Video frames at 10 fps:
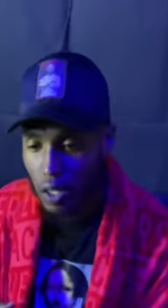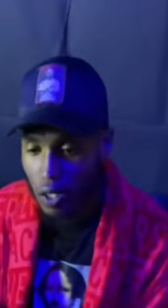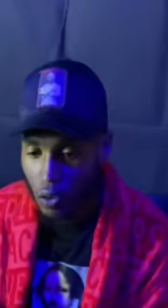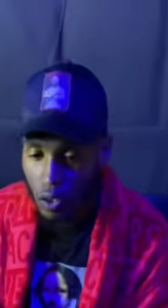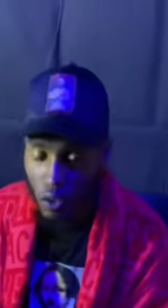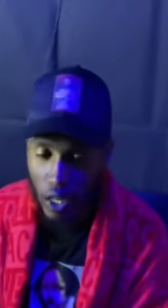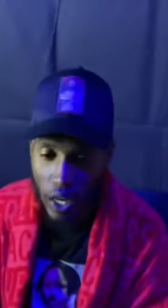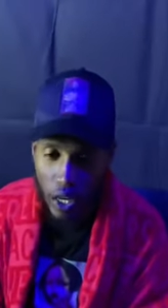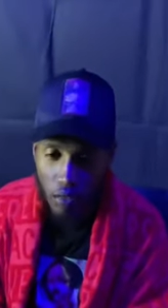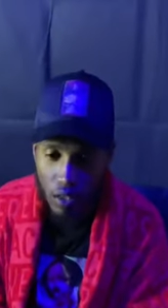you know, to
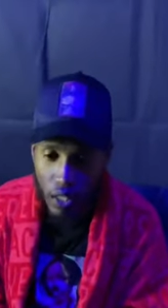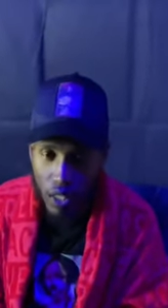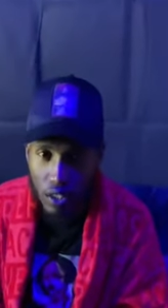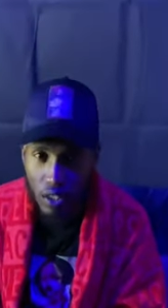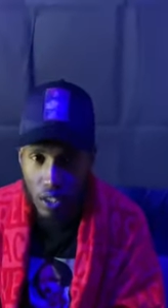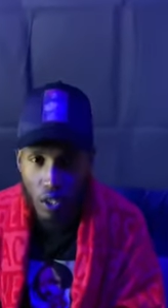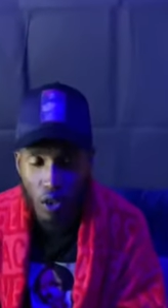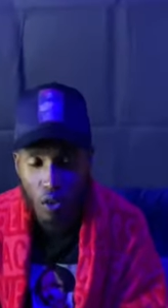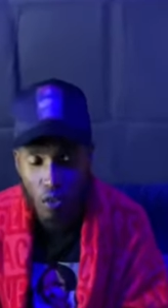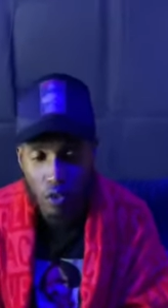have done to your
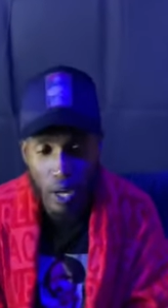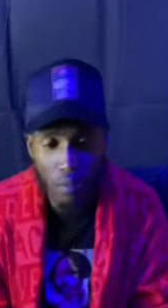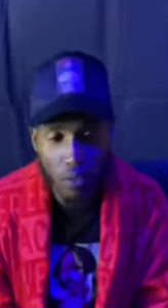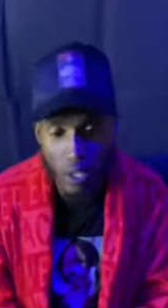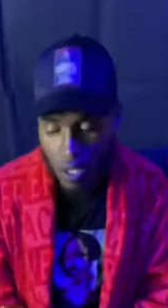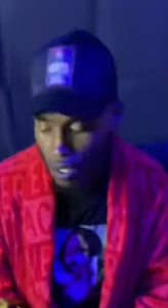own TRaP TRaY.